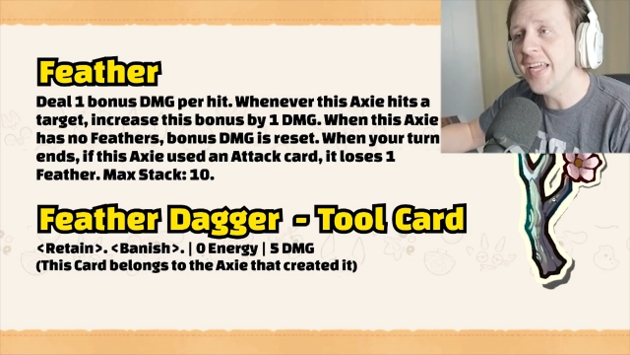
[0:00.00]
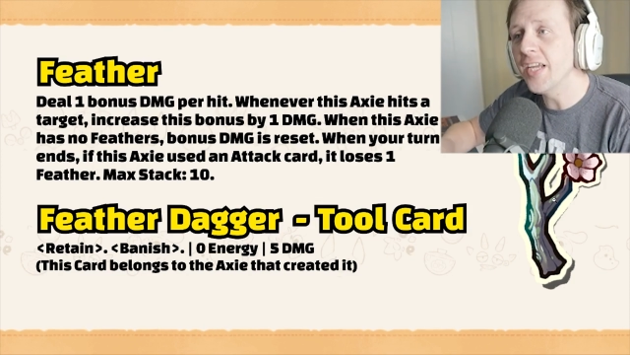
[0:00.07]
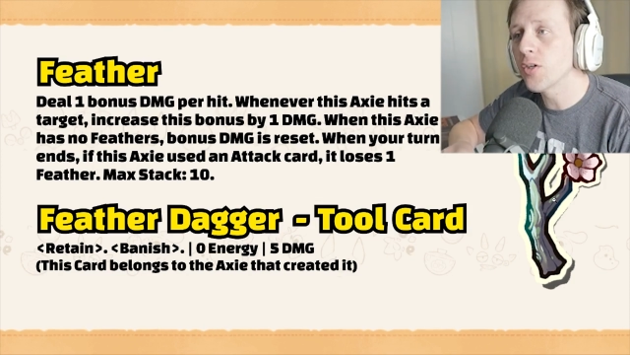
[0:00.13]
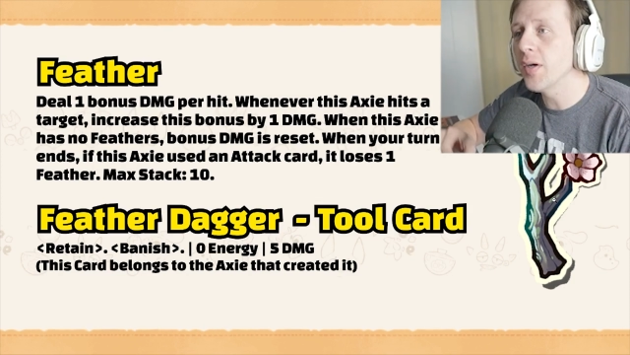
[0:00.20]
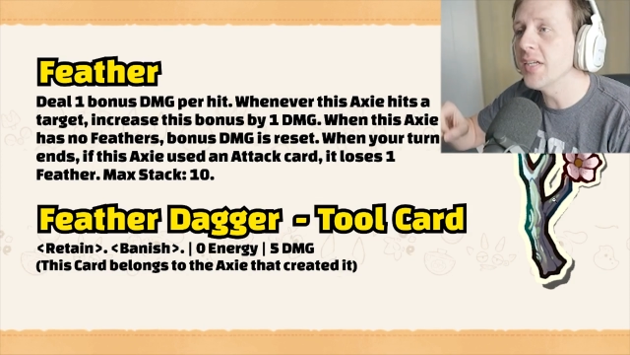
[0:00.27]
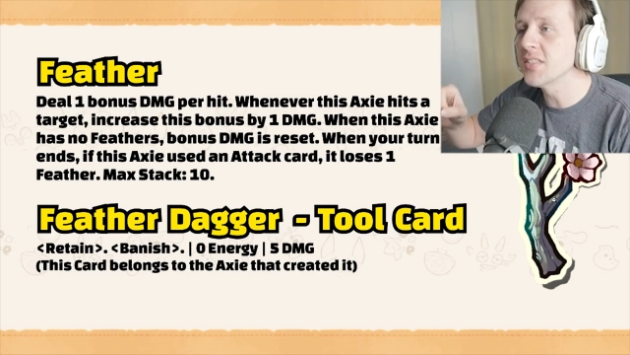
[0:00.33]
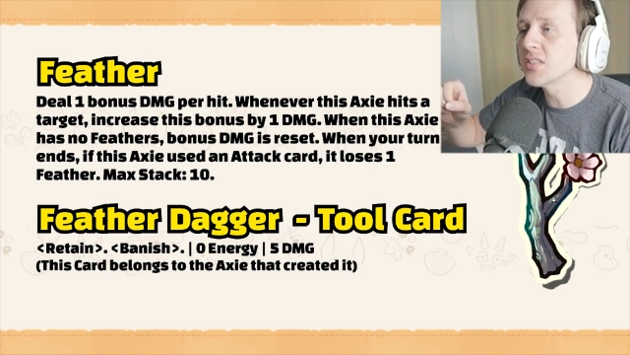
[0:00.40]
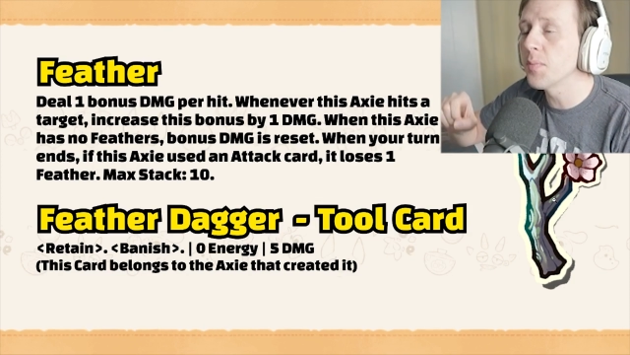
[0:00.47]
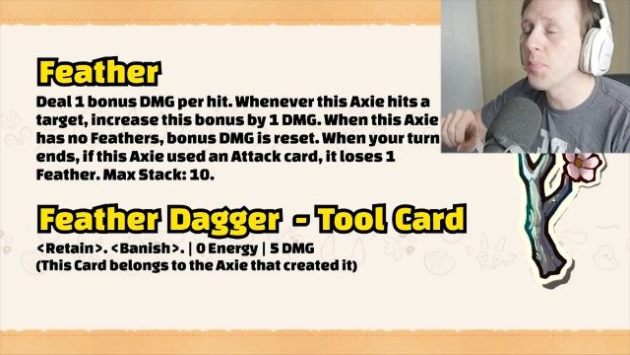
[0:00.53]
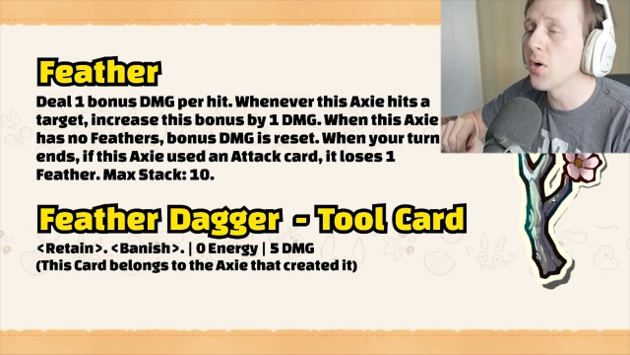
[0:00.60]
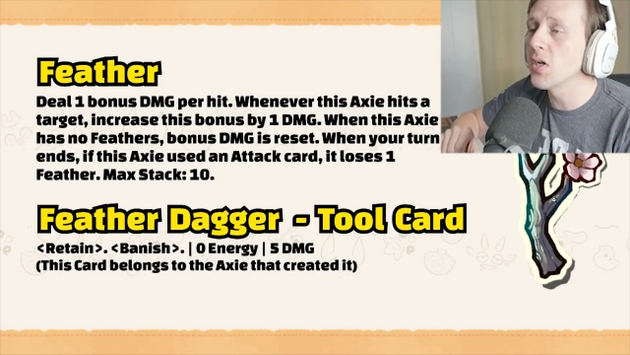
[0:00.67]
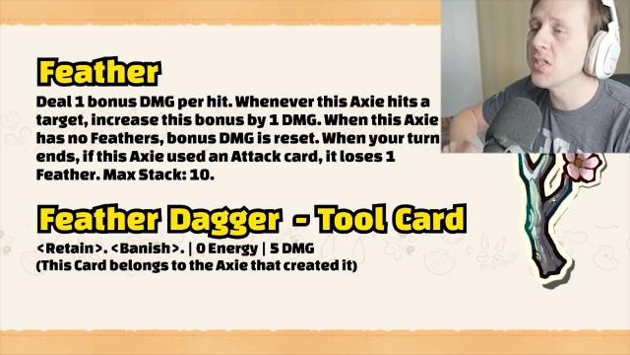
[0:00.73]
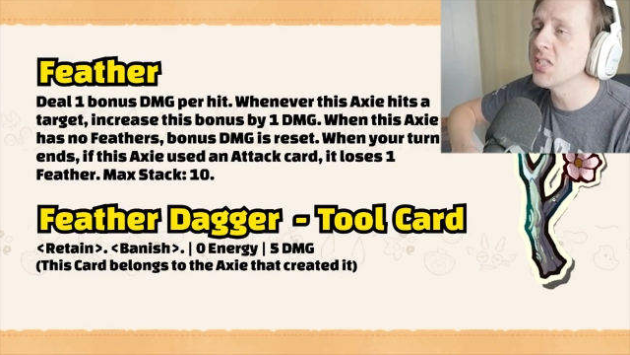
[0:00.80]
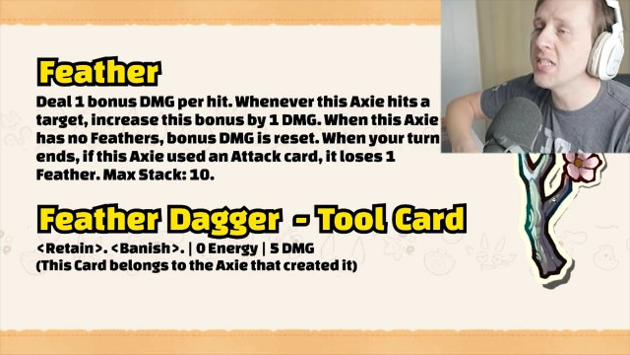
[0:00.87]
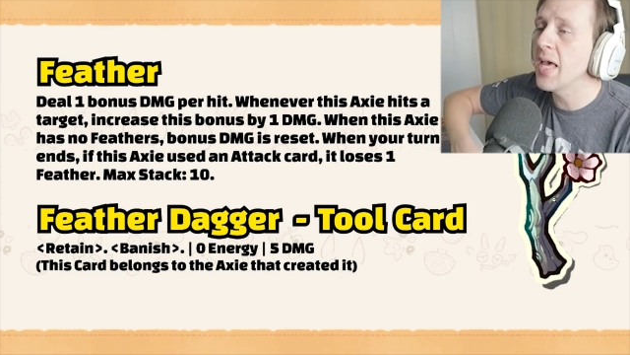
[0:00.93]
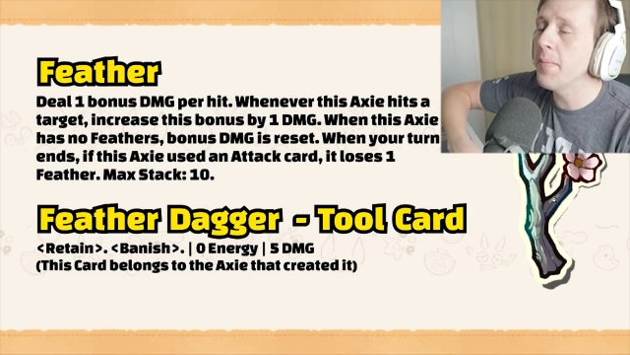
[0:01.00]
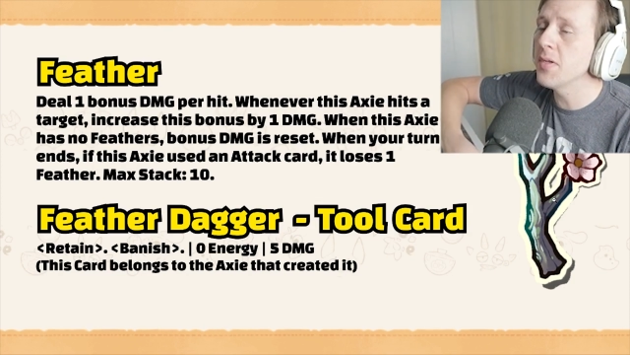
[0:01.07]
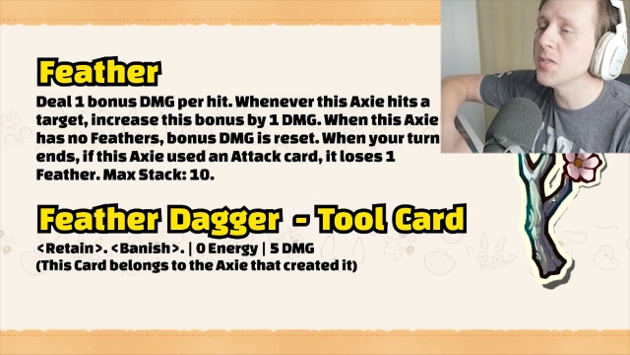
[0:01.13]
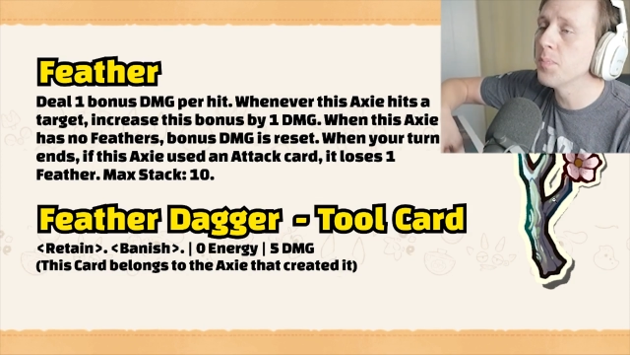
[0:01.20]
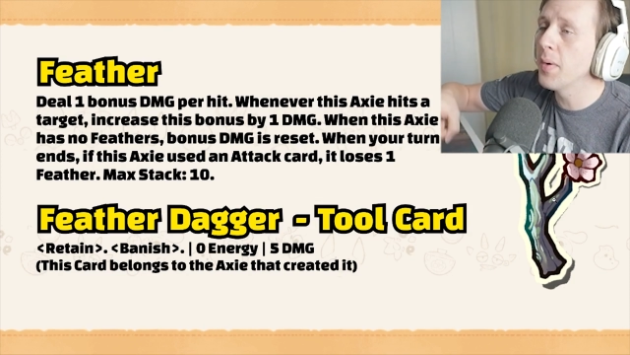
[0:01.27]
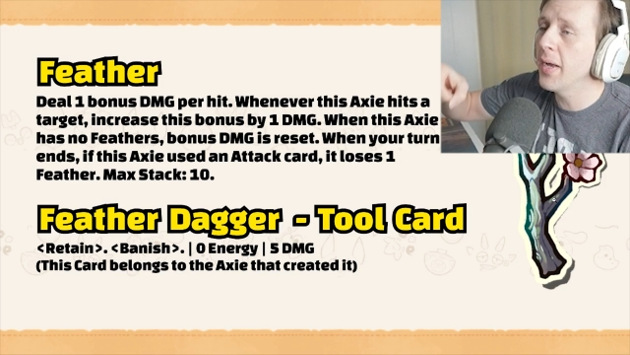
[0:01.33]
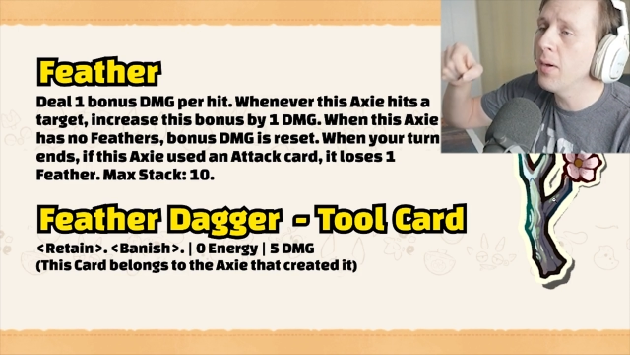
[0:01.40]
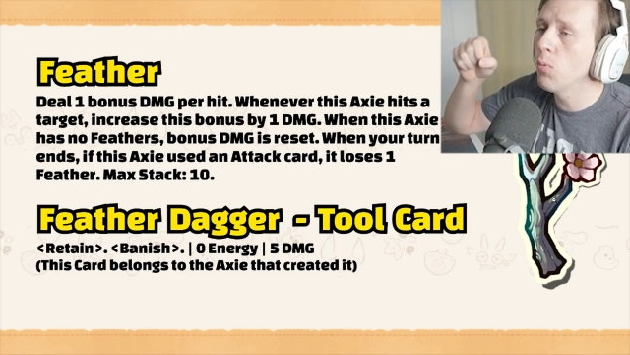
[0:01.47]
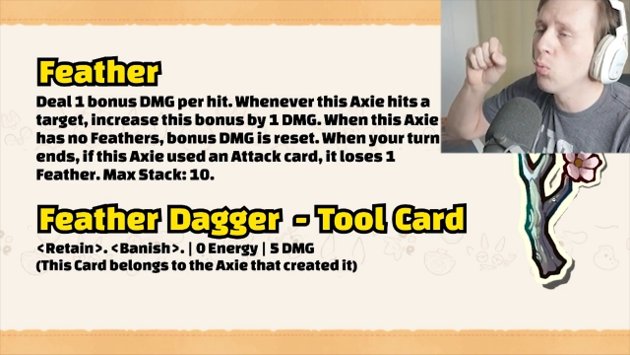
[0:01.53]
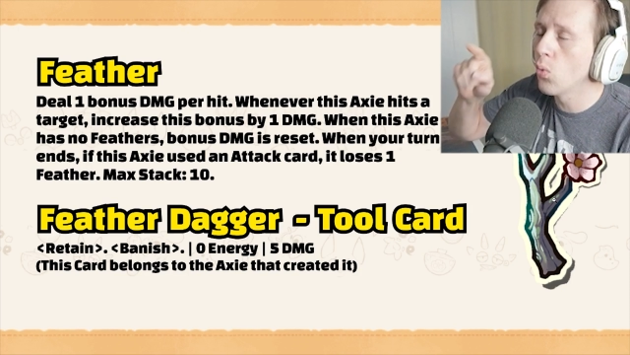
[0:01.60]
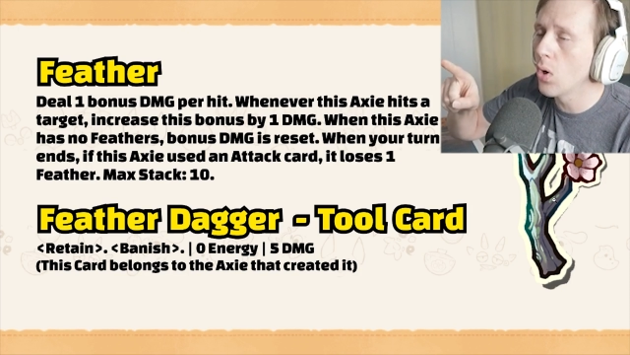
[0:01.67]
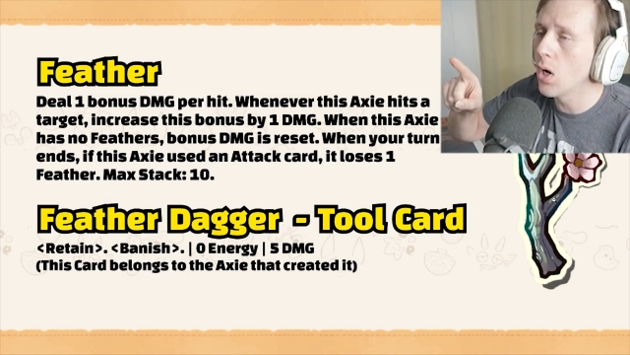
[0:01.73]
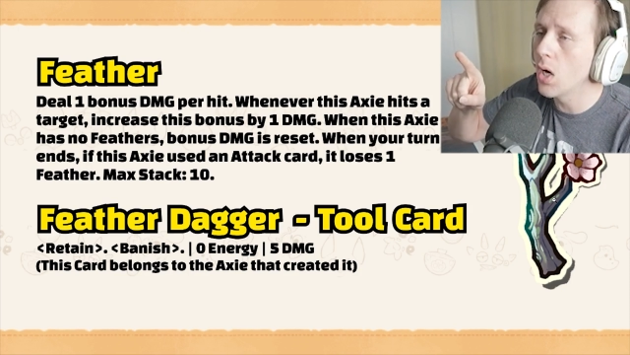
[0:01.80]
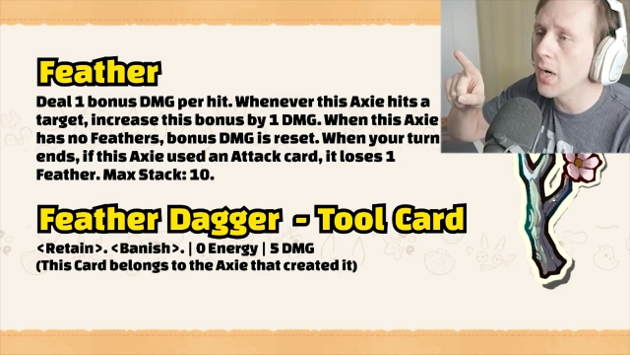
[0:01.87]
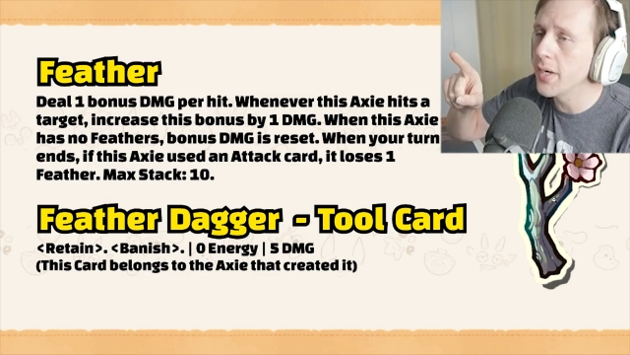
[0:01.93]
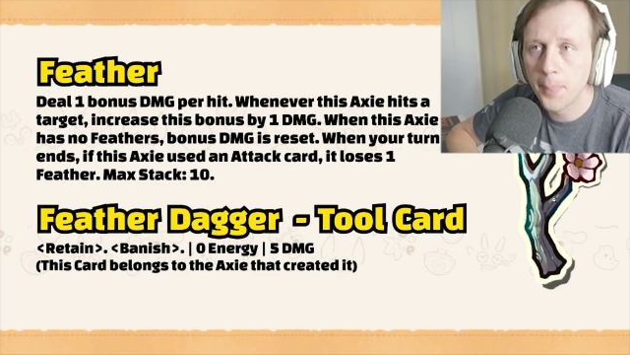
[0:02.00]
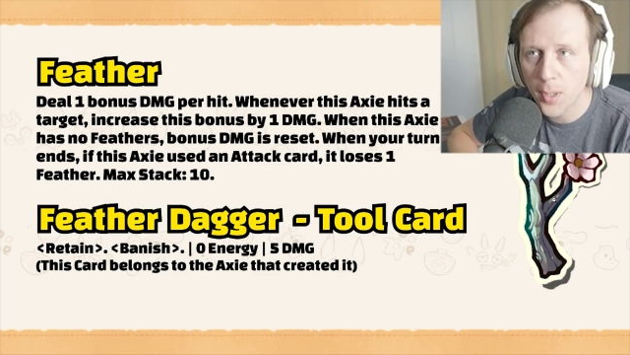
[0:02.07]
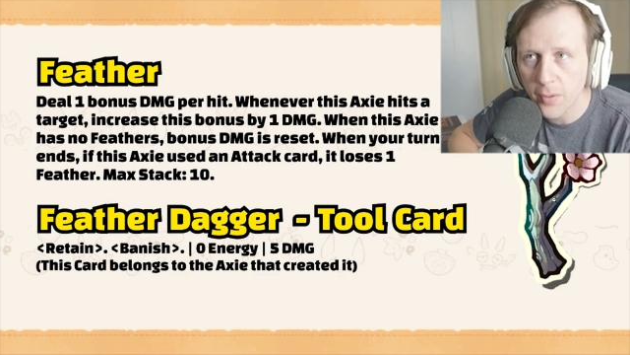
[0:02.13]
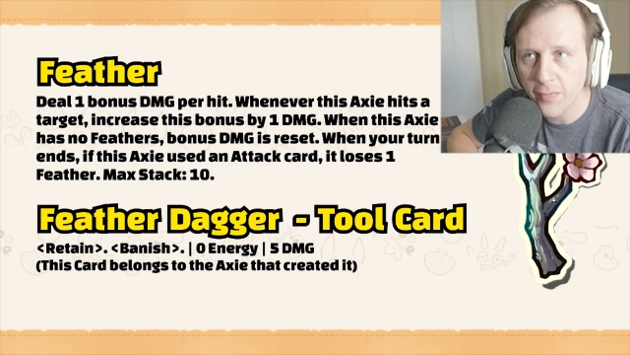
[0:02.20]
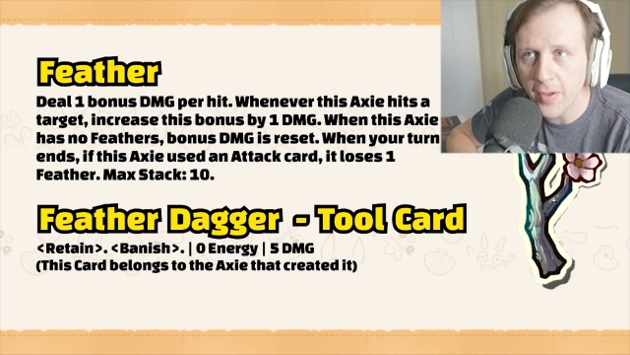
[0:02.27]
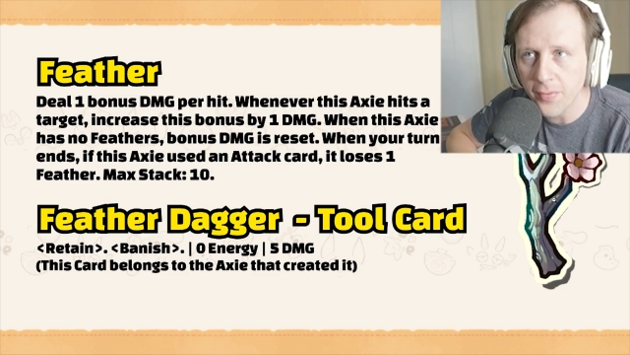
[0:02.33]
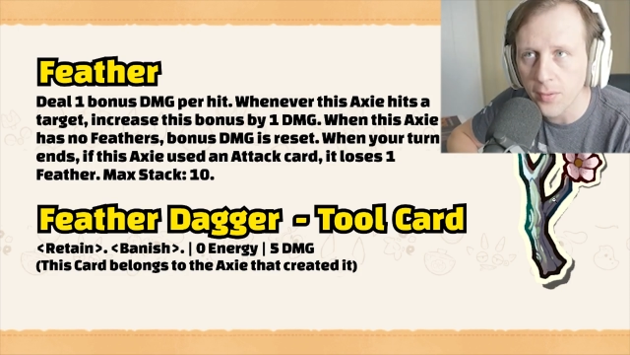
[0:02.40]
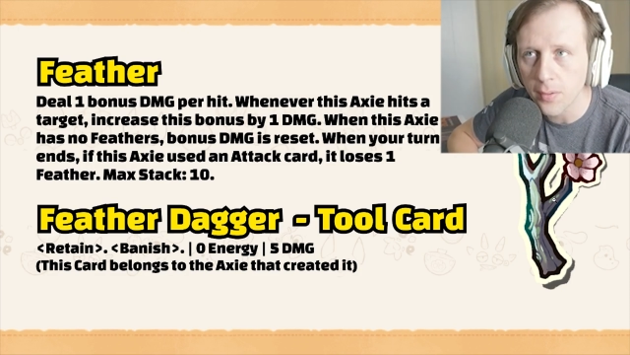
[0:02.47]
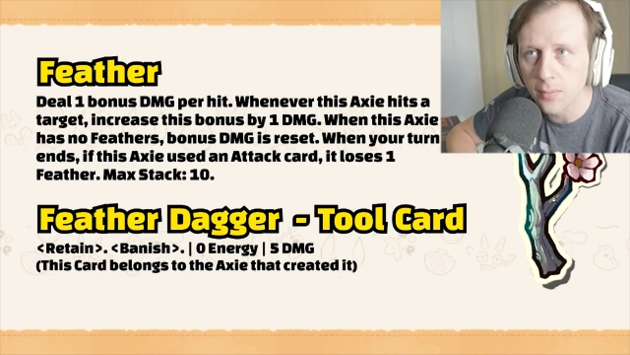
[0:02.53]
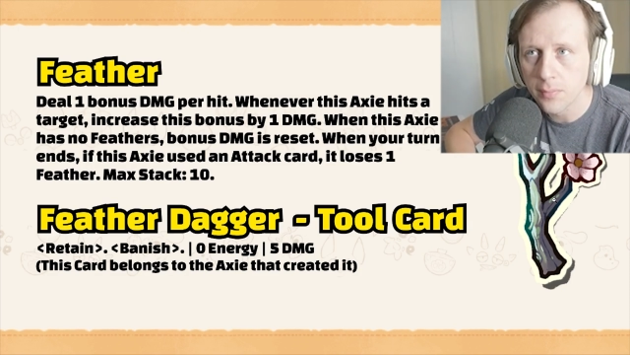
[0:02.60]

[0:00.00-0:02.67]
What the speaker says: increase the bonus damage by 1 per feather.